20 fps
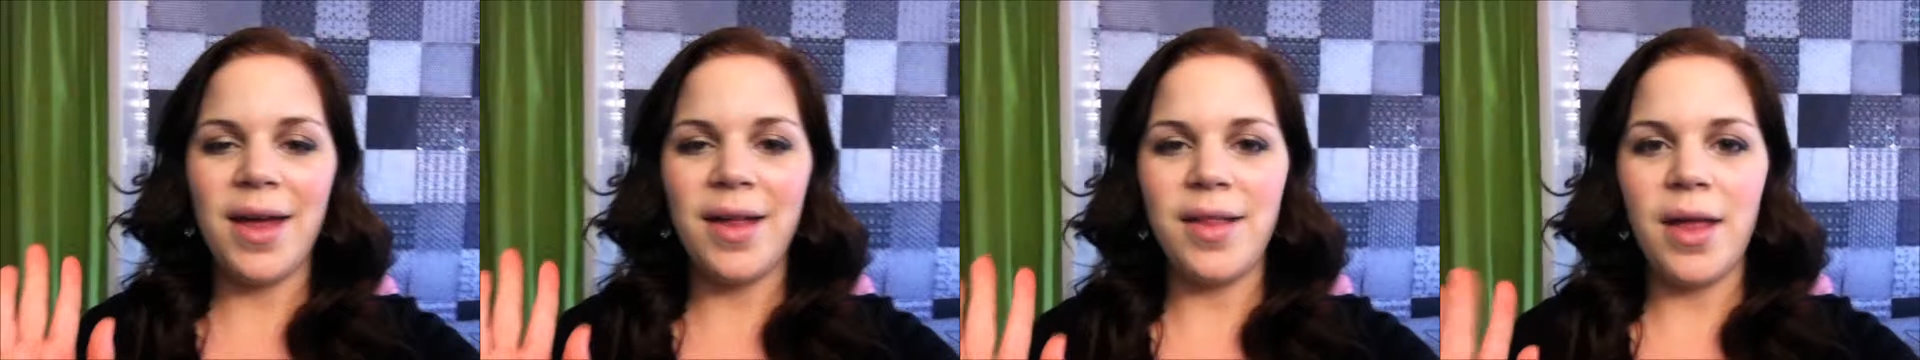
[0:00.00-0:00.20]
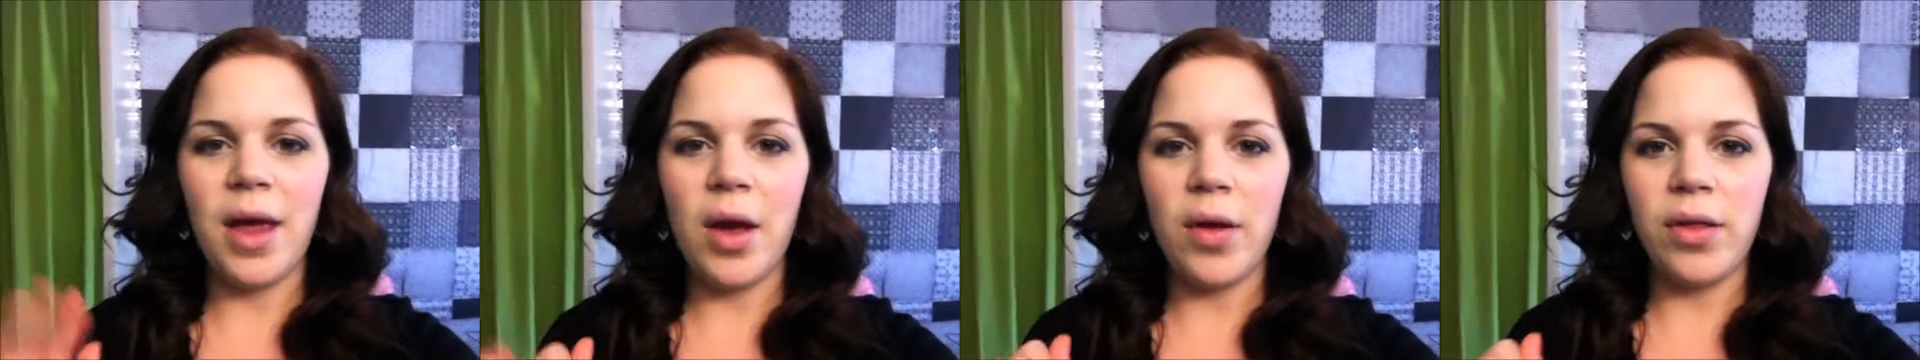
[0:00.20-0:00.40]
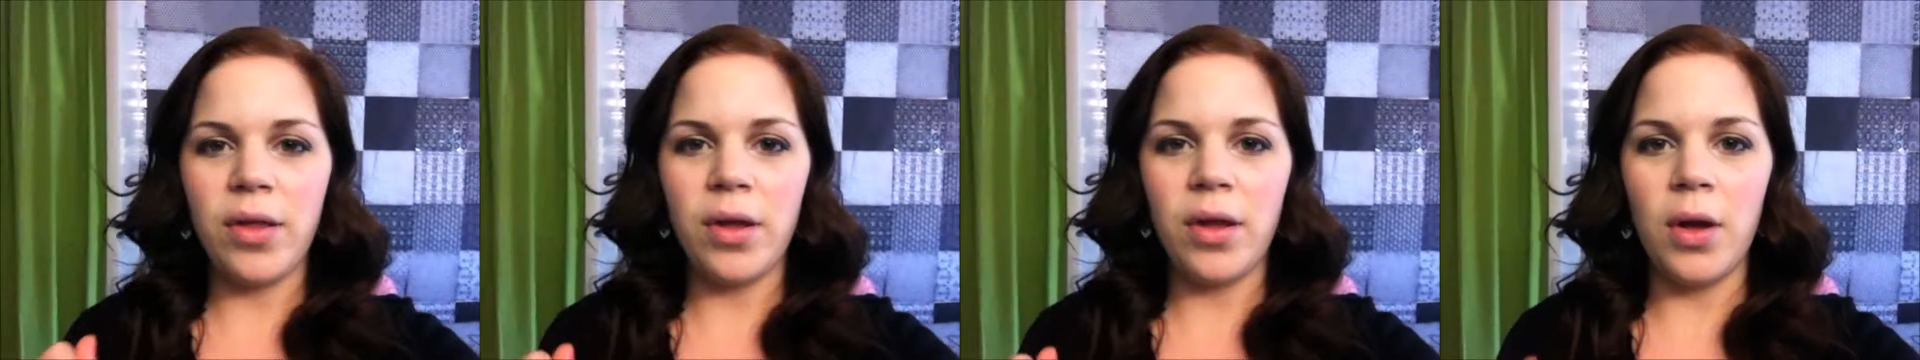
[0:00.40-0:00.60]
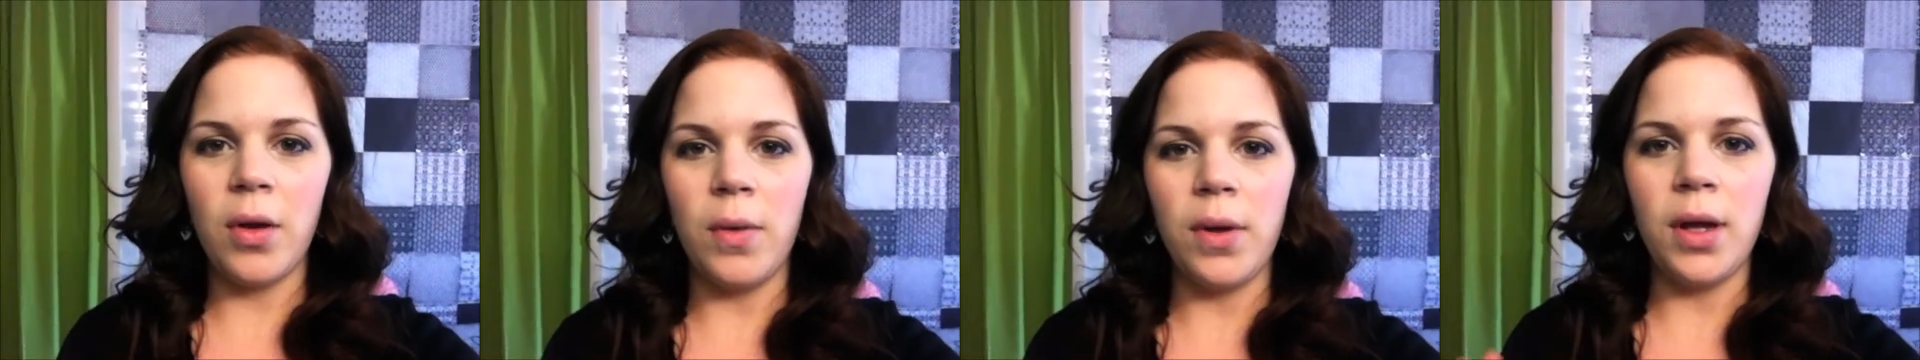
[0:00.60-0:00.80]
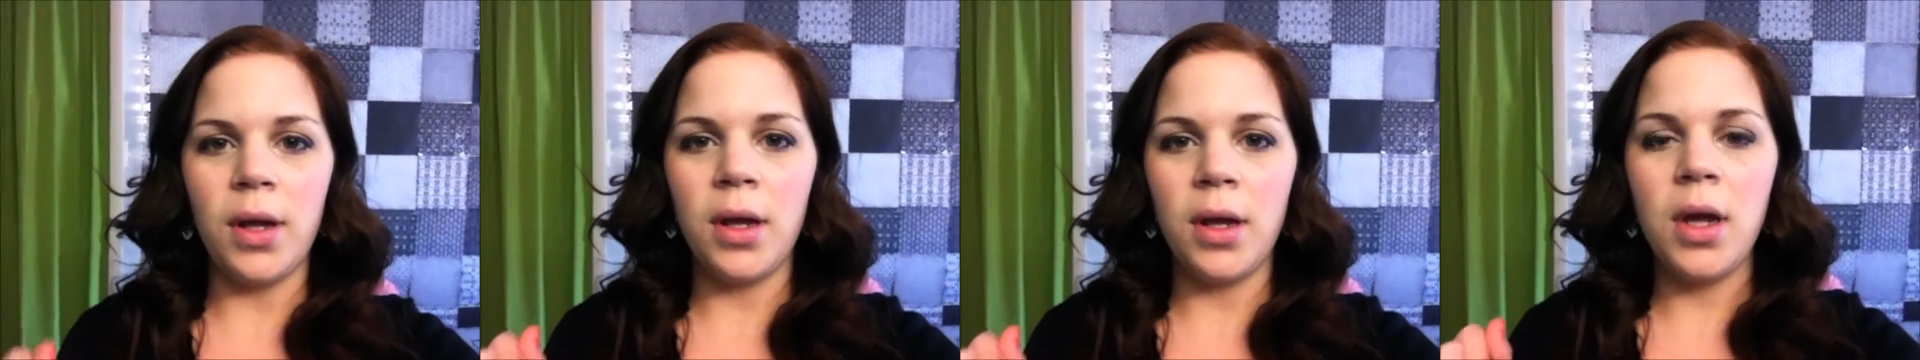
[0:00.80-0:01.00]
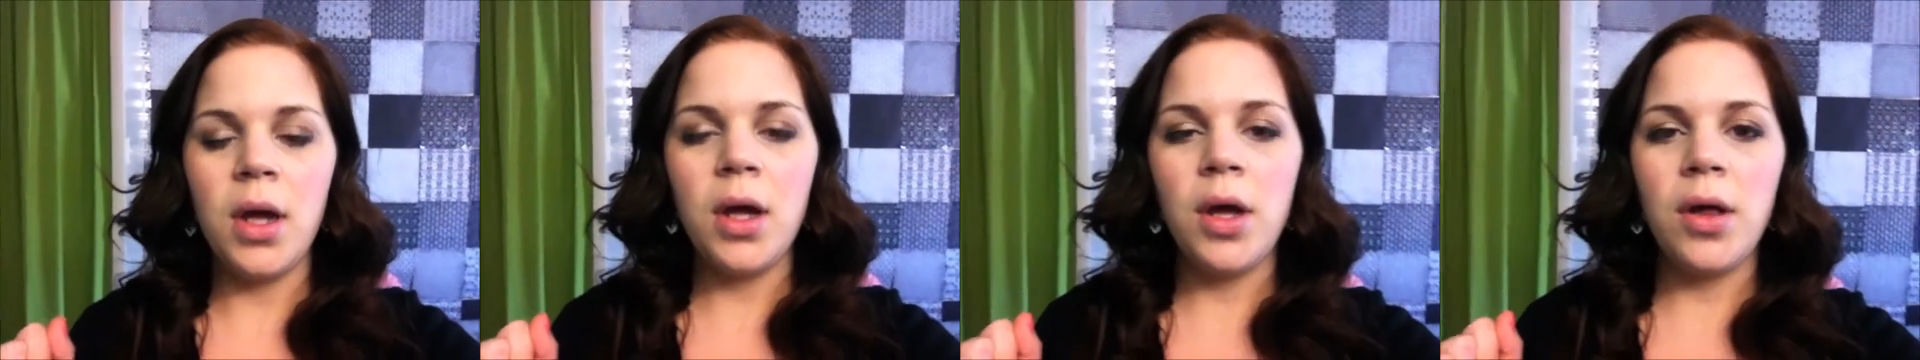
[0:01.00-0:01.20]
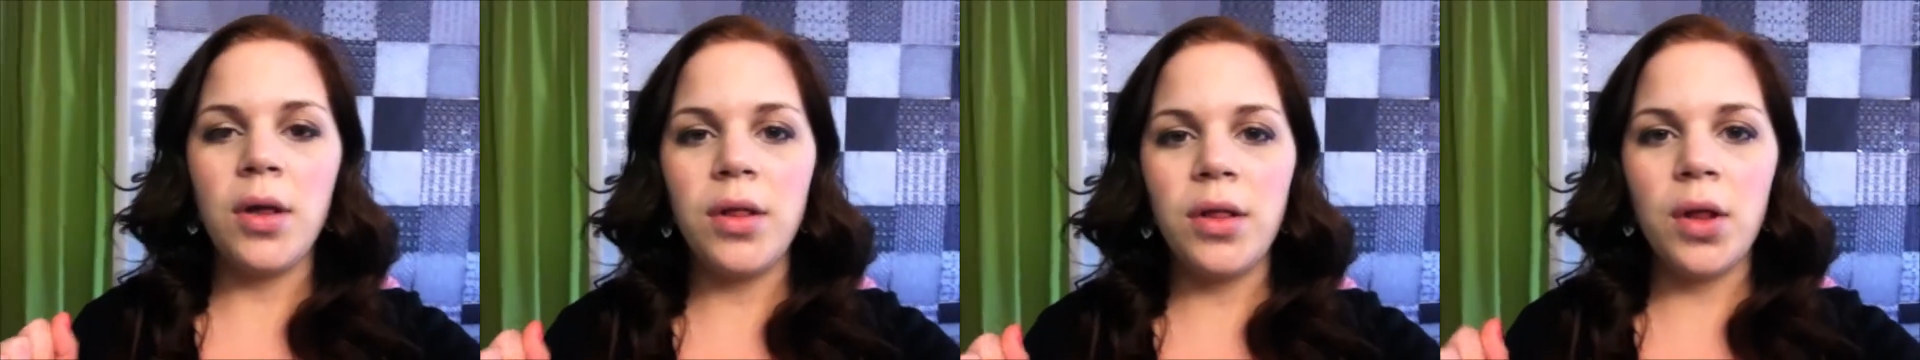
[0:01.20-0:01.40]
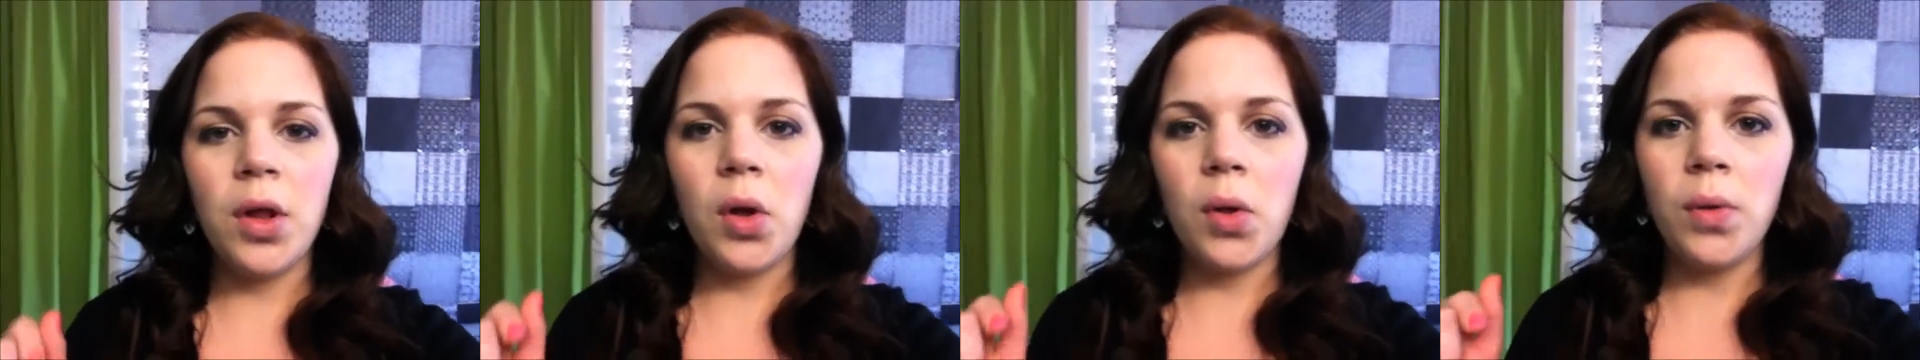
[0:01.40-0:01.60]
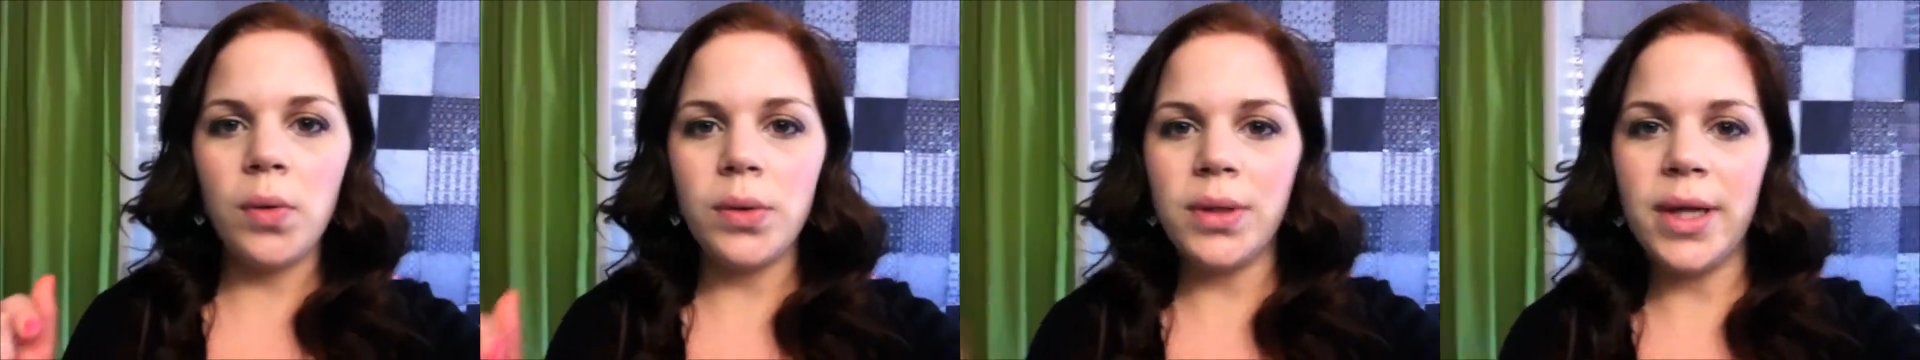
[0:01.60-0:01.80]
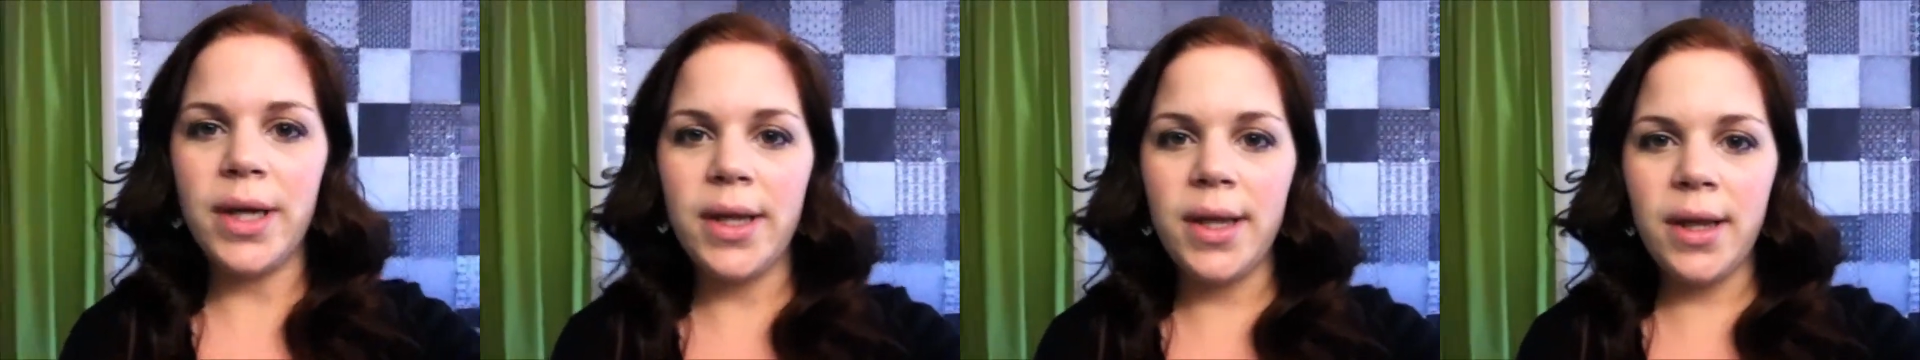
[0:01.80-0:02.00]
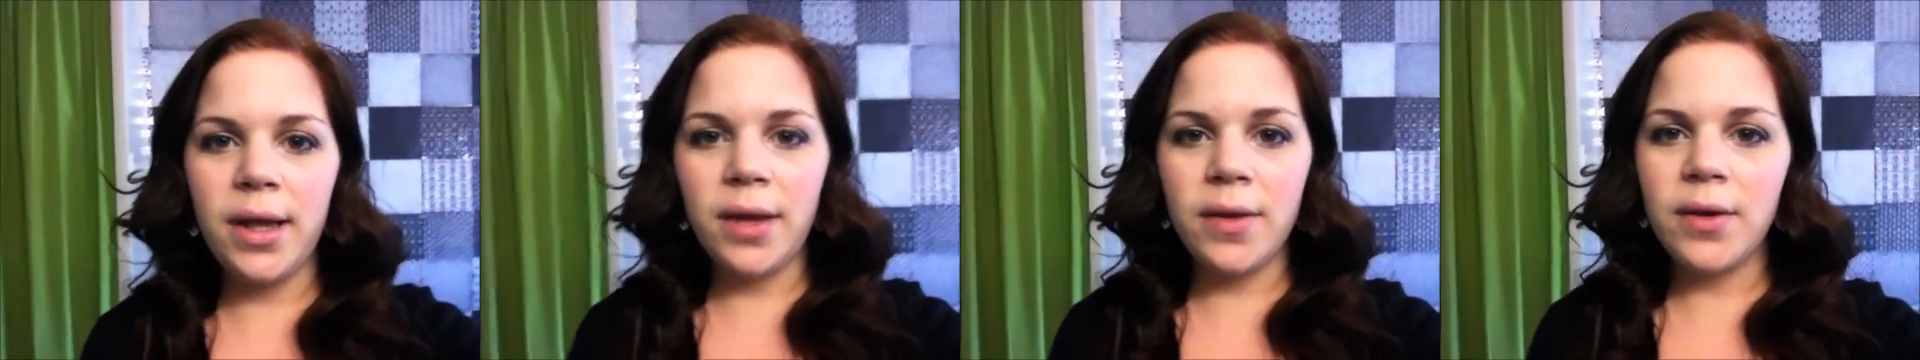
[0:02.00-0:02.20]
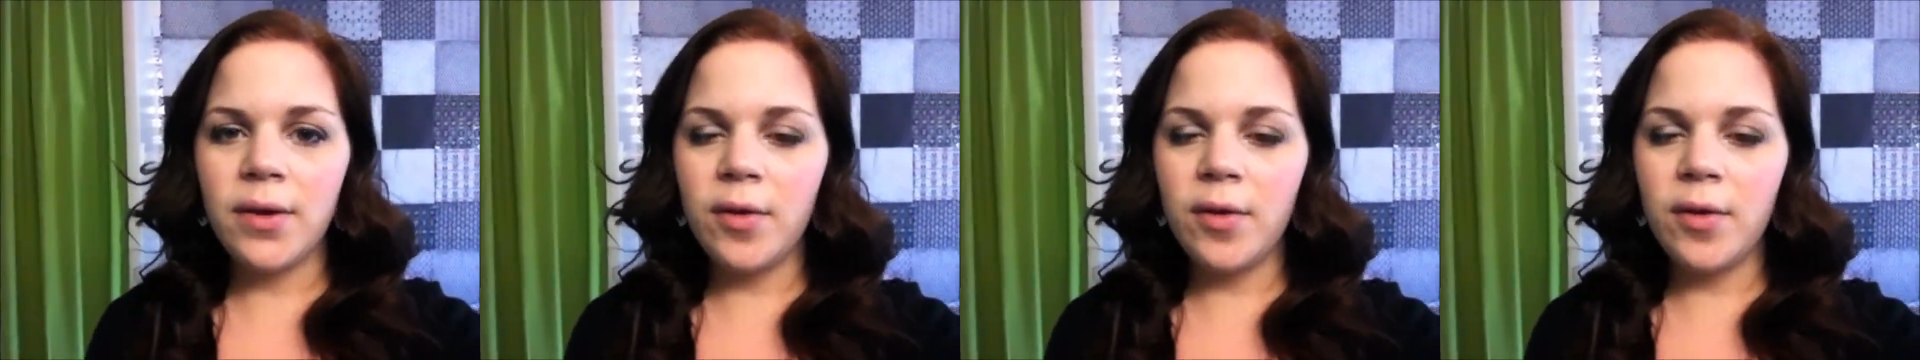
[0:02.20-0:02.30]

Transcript: guys, how's it going? So lately